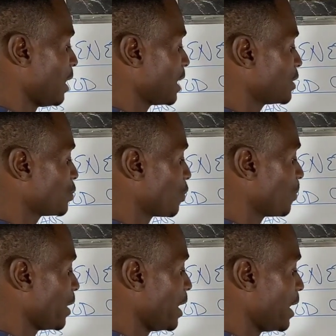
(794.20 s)
blood
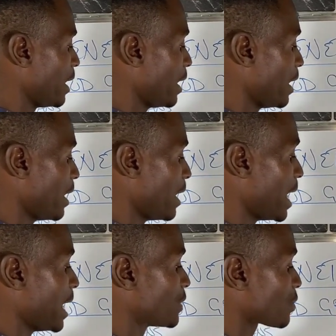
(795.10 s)
group A,
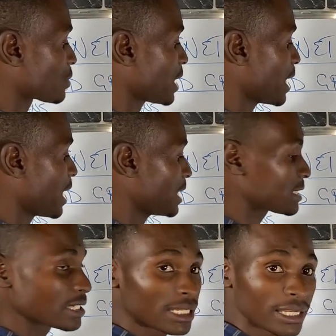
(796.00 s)

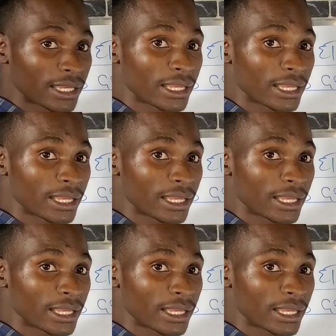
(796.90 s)
heterozygous,